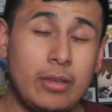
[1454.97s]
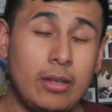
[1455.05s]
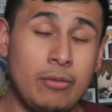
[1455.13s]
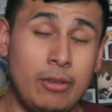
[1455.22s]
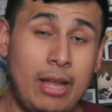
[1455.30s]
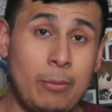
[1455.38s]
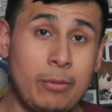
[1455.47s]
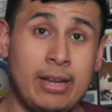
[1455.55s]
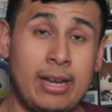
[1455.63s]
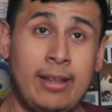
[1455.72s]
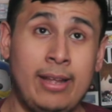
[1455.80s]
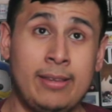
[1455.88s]
So that was
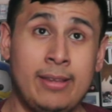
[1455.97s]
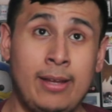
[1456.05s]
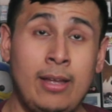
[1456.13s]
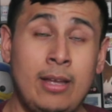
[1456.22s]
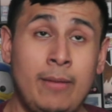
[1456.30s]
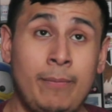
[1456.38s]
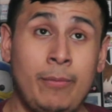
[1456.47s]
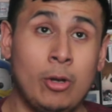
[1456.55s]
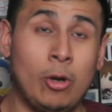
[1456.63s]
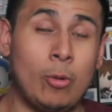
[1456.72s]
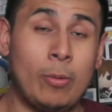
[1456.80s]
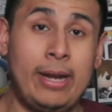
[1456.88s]
kind of like the
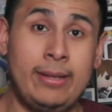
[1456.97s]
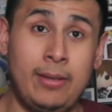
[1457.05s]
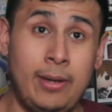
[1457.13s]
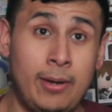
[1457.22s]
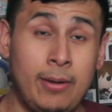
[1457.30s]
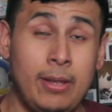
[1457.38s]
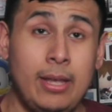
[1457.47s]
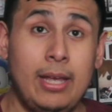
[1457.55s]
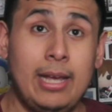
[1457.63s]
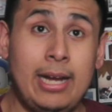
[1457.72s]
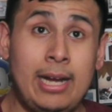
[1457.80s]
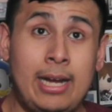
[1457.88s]
goal right there.
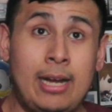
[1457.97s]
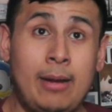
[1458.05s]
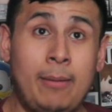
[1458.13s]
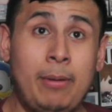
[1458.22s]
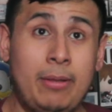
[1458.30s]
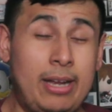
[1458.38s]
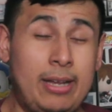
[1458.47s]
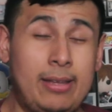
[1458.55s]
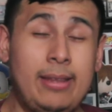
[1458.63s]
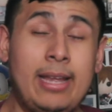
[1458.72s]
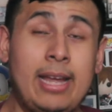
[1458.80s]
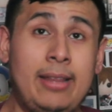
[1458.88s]
But
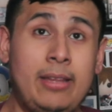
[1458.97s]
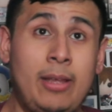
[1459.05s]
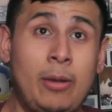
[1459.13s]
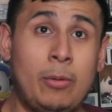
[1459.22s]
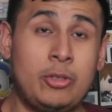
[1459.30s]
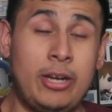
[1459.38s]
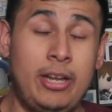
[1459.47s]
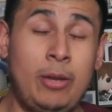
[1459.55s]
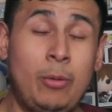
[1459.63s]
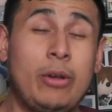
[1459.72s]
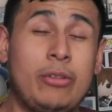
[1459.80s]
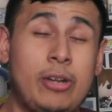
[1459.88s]
sadly, the guy that
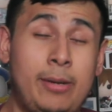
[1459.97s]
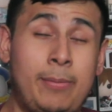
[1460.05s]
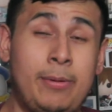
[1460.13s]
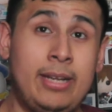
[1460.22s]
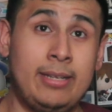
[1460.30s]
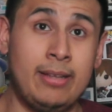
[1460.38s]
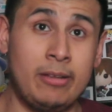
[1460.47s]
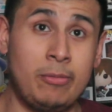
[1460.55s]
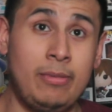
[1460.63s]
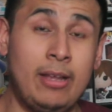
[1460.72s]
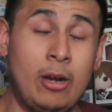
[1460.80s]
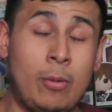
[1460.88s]
he was trying to protect us
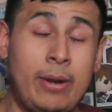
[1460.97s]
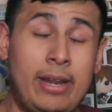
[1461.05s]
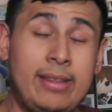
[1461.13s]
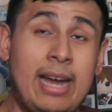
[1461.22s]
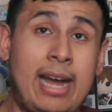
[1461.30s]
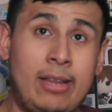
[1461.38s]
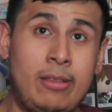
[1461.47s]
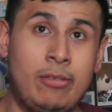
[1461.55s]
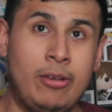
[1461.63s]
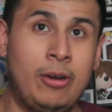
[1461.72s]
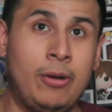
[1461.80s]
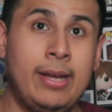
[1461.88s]
already died.
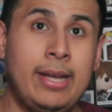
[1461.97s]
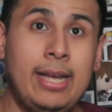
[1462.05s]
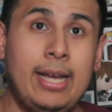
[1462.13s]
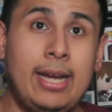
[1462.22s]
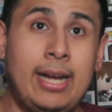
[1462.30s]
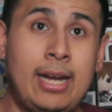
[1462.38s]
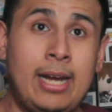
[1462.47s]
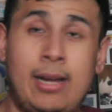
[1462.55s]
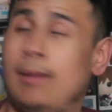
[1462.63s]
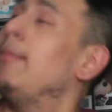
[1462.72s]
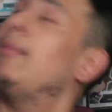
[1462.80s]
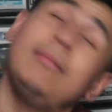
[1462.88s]
So
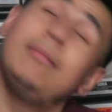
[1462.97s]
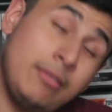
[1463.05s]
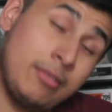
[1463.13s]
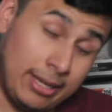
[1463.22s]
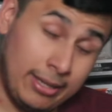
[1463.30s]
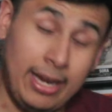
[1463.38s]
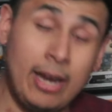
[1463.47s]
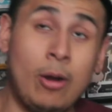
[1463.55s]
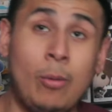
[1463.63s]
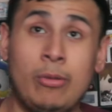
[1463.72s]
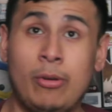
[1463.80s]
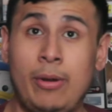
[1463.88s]
sadly,
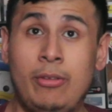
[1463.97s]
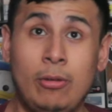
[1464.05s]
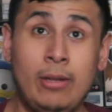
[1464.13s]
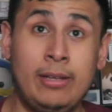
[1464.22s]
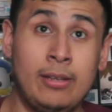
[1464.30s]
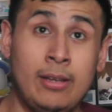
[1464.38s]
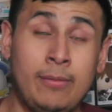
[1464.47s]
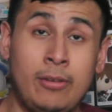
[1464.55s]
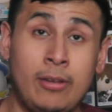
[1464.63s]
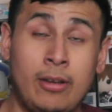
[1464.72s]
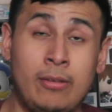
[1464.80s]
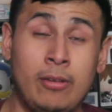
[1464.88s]
Aaron was already too late to
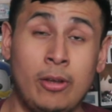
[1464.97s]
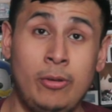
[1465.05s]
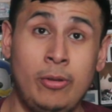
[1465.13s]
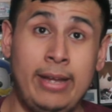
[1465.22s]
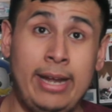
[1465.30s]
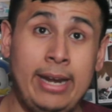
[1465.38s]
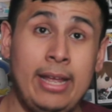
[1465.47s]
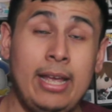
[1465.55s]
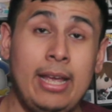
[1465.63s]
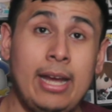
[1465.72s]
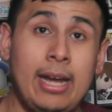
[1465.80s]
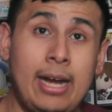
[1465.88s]
go do that.
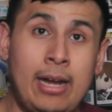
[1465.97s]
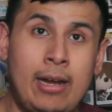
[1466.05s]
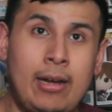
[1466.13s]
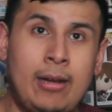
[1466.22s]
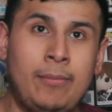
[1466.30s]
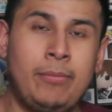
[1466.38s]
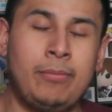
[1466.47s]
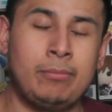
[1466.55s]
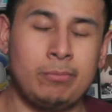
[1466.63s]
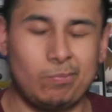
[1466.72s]
We